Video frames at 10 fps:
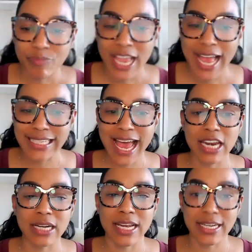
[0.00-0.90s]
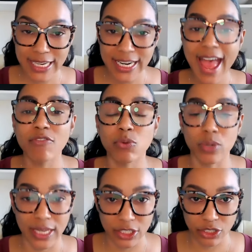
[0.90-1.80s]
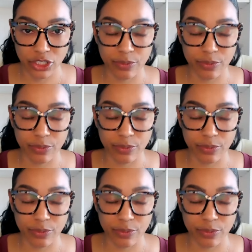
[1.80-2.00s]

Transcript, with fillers: has had did have a relationship.